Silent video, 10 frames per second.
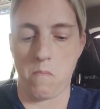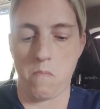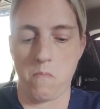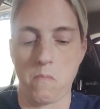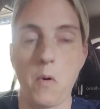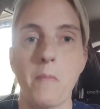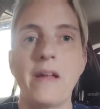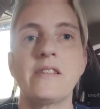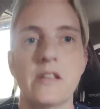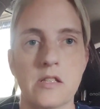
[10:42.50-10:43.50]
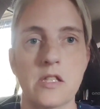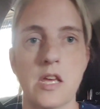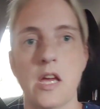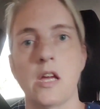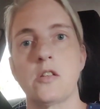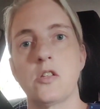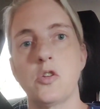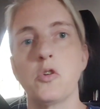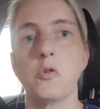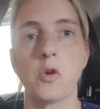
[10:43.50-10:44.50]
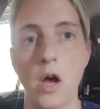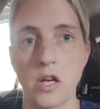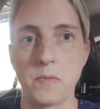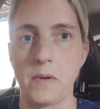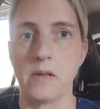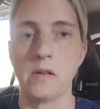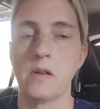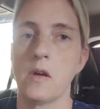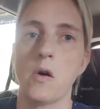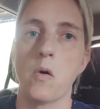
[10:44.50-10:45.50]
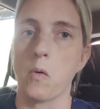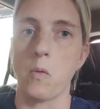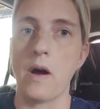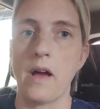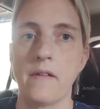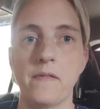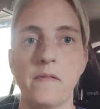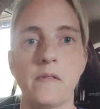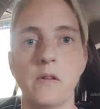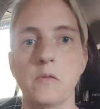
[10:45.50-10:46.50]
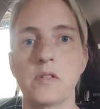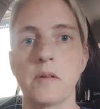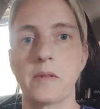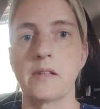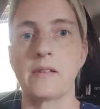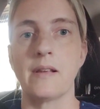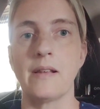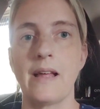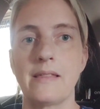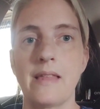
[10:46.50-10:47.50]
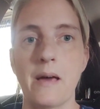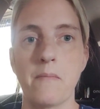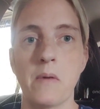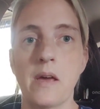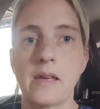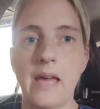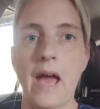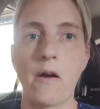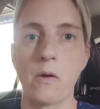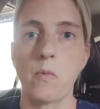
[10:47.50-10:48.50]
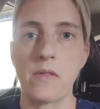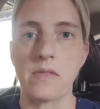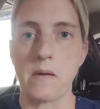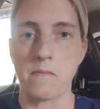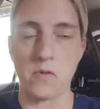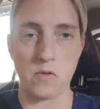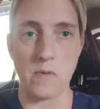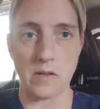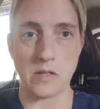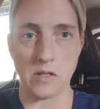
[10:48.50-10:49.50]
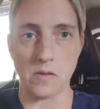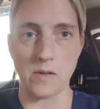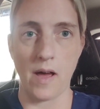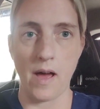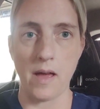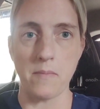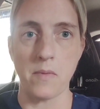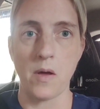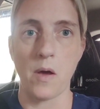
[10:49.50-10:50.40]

momentous thing to your husband or wife, you know, something to let them carry with them for the rest of their time.